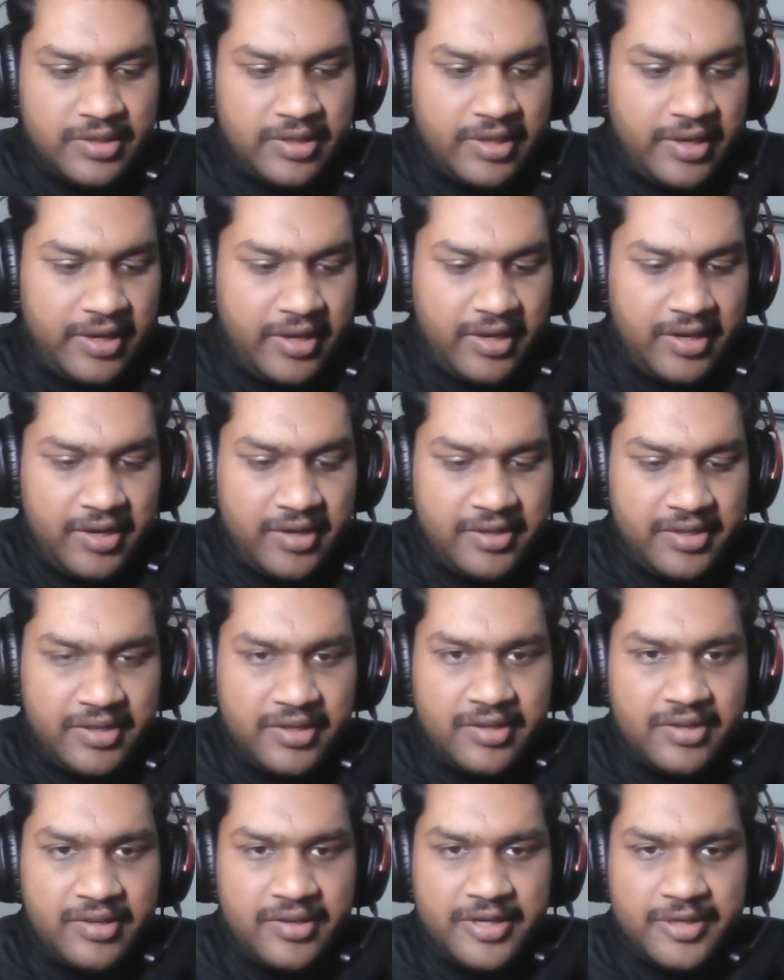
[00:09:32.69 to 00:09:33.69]
and
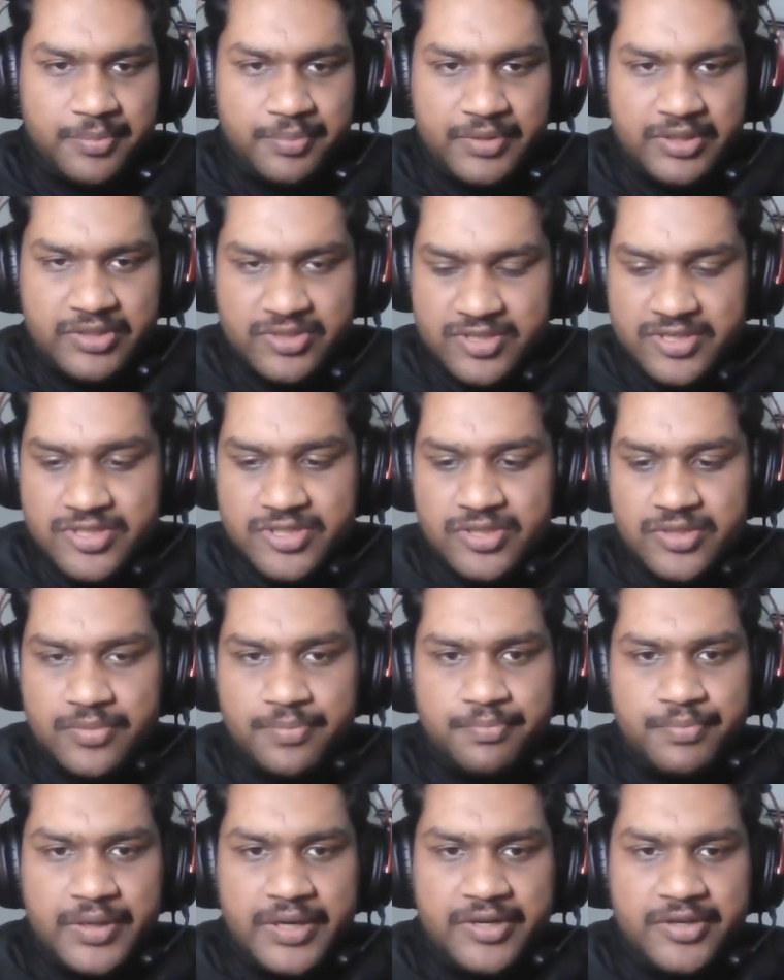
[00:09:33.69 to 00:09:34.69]
here let me just
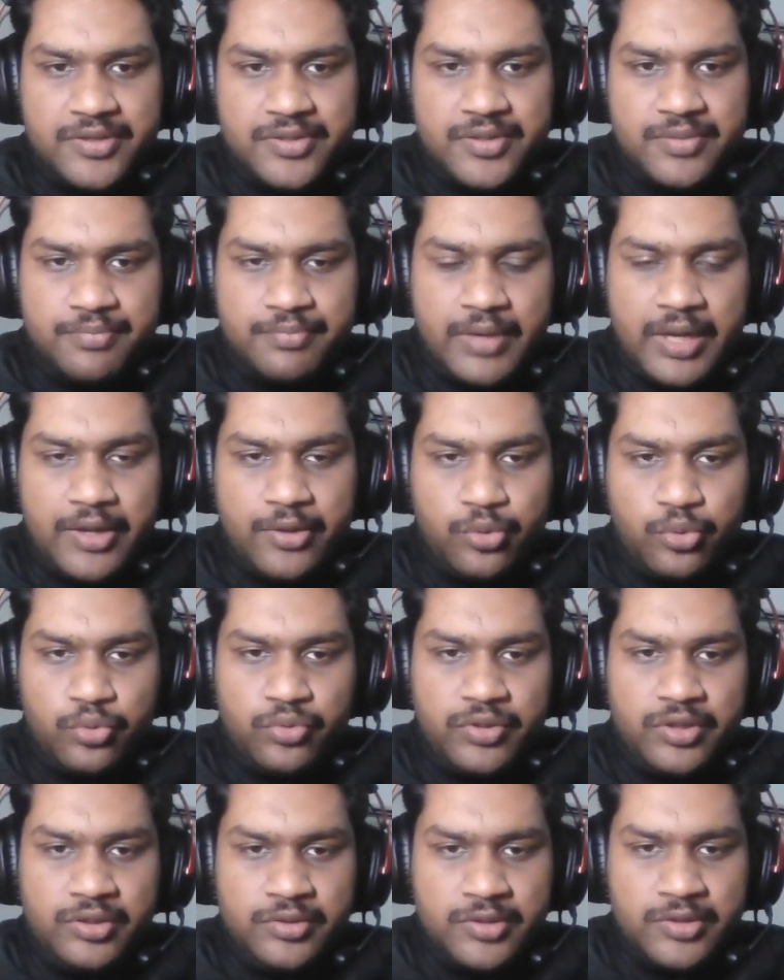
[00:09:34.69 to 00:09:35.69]
print my
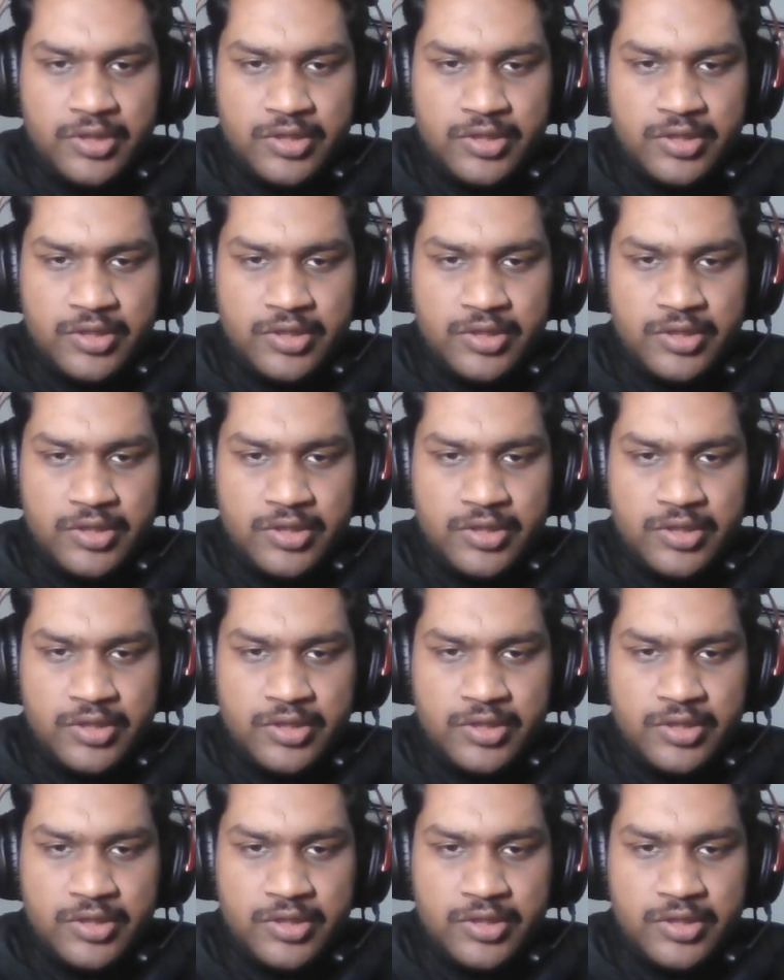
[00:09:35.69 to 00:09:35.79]
owner.